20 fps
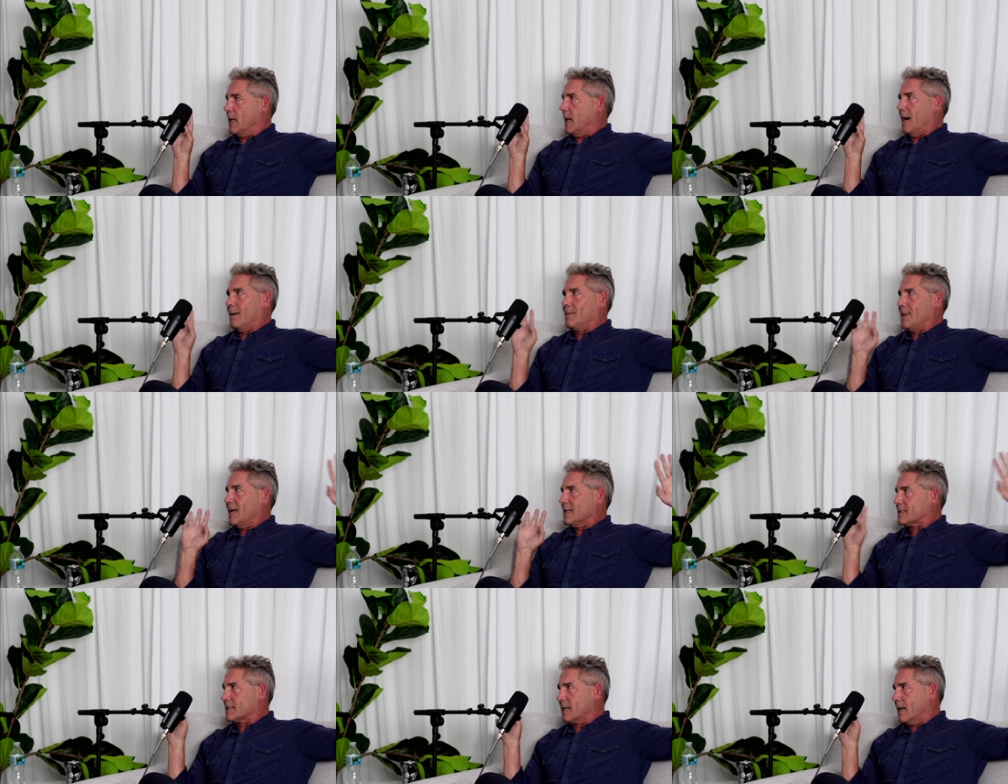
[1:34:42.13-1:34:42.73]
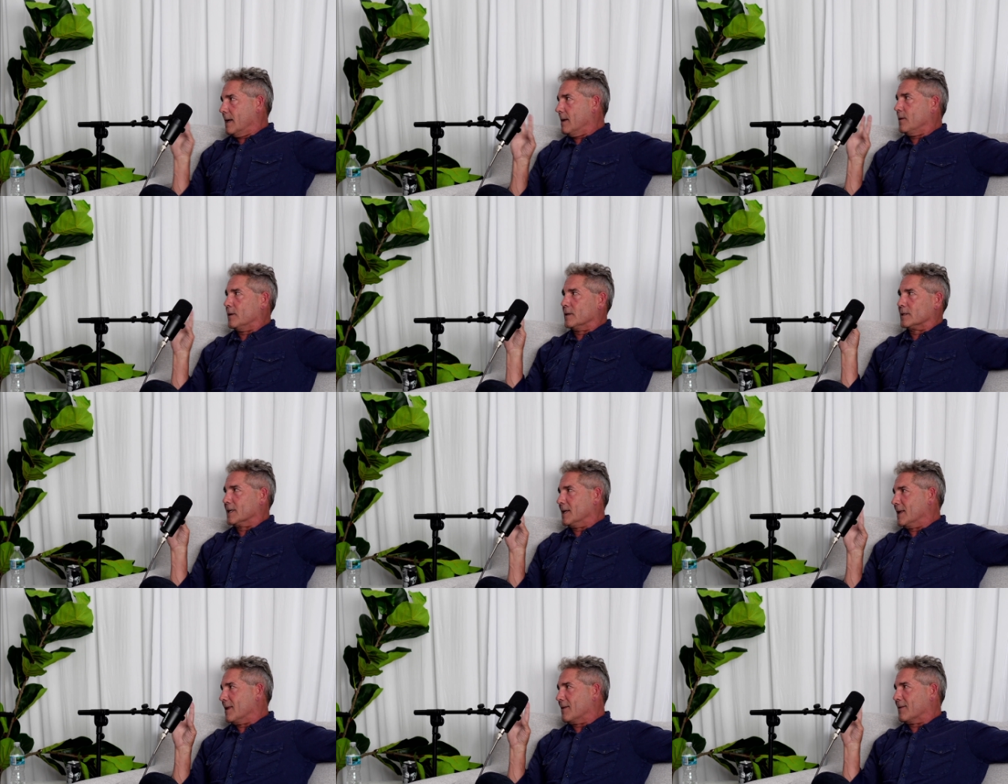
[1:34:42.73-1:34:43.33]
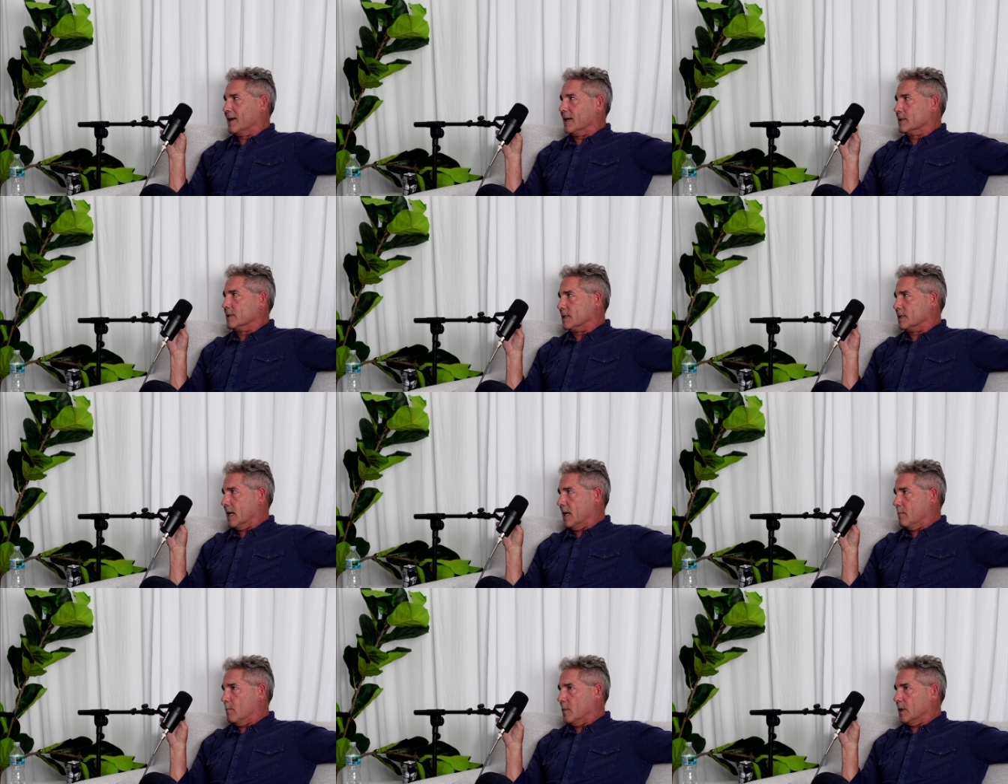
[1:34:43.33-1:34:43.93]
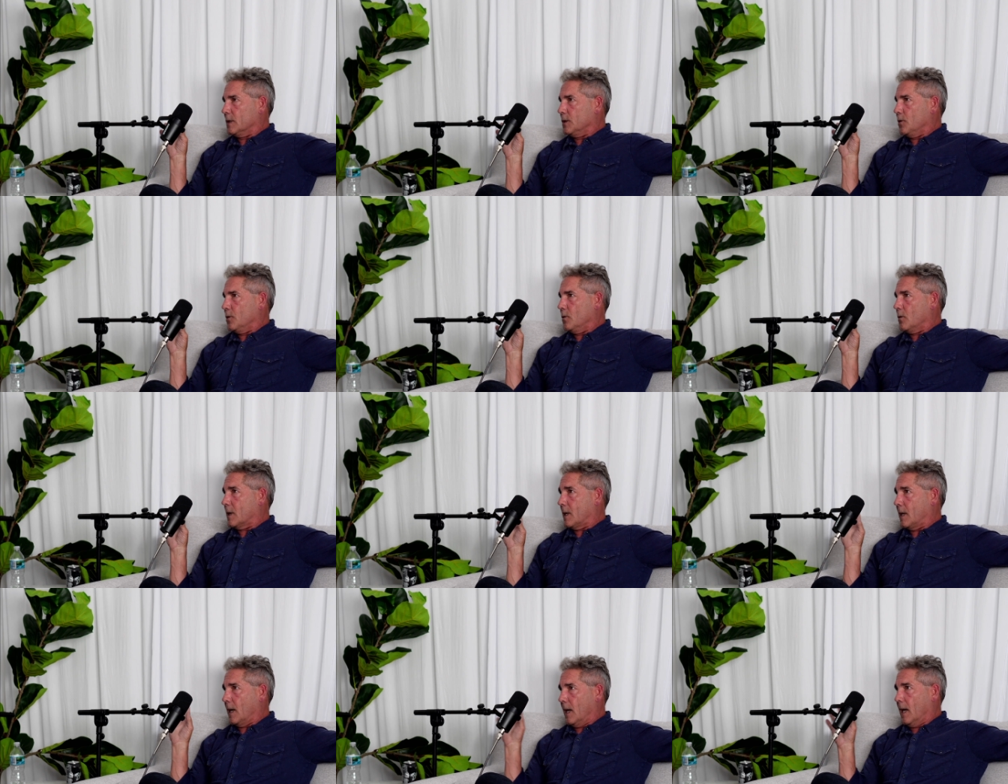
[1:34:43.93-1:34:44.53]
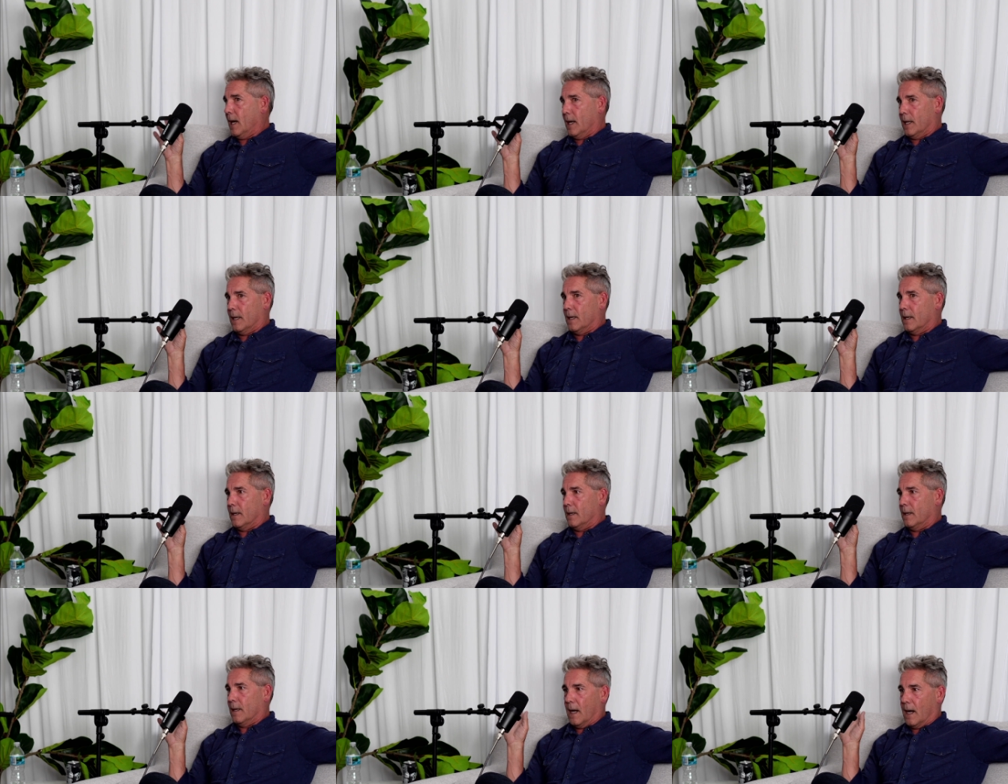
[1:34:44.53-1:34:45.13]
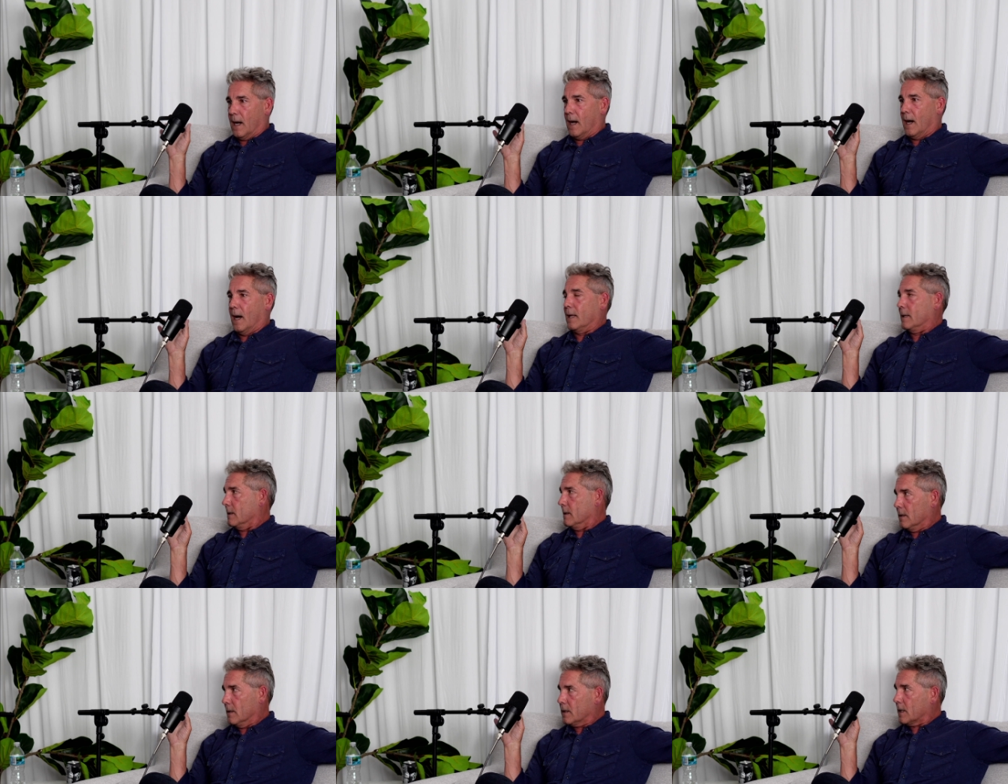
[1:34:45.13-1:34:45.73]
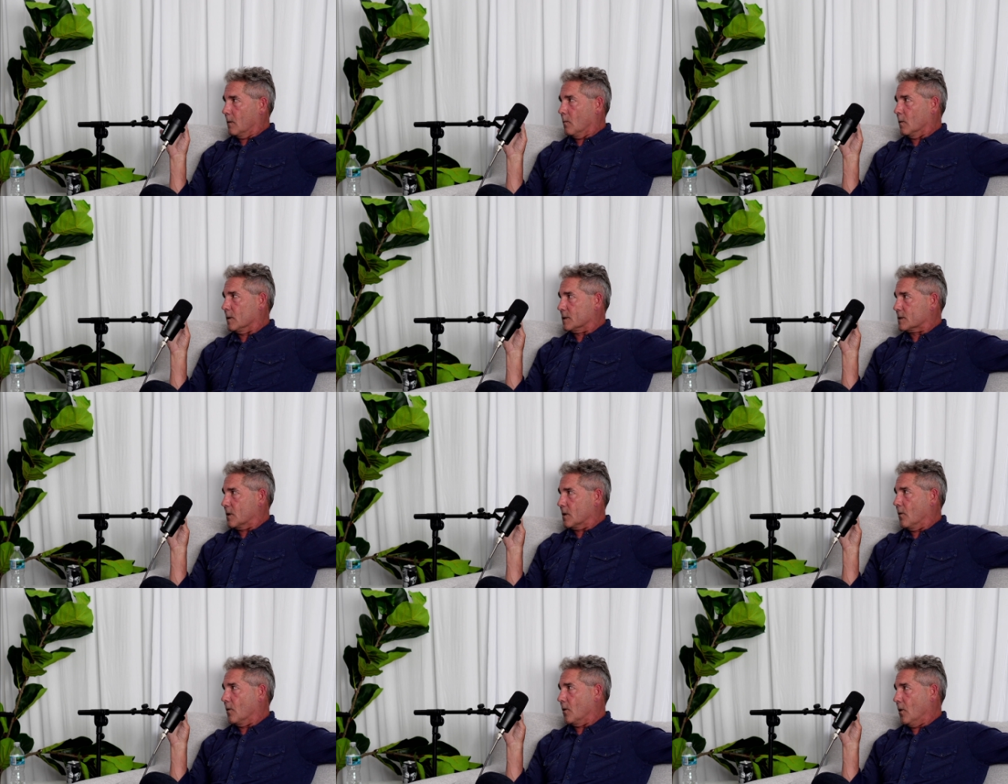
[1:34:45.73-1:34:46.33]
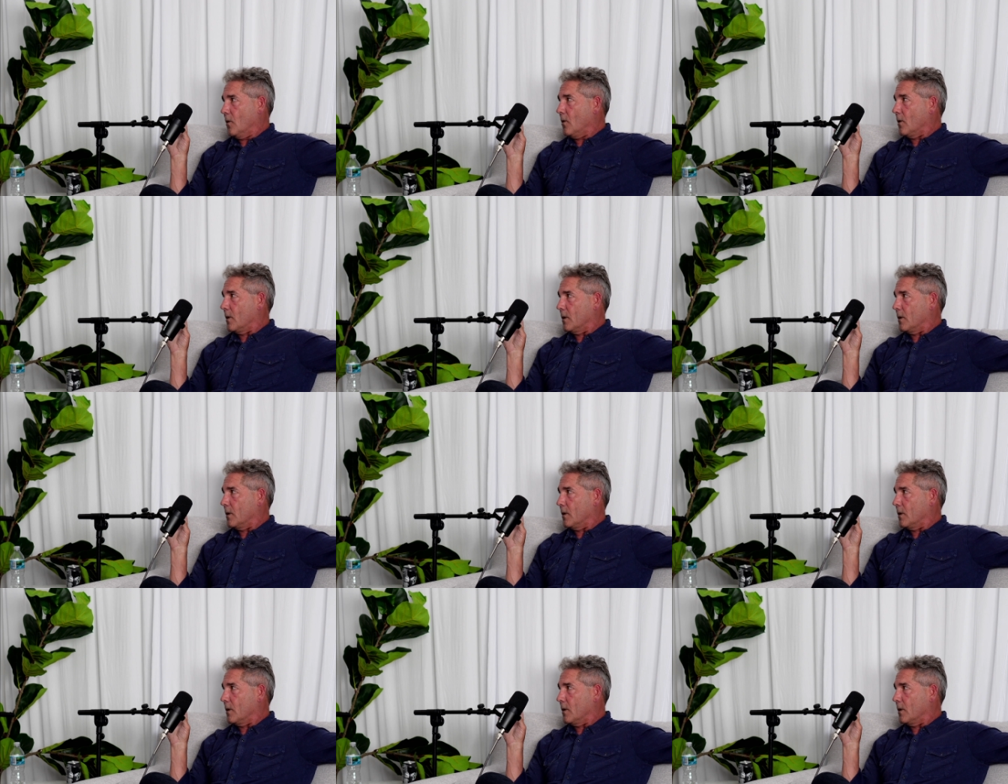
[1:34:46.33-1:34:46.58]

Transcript: I'm not saying there's anything ashamed, but you can't not look at what's going on.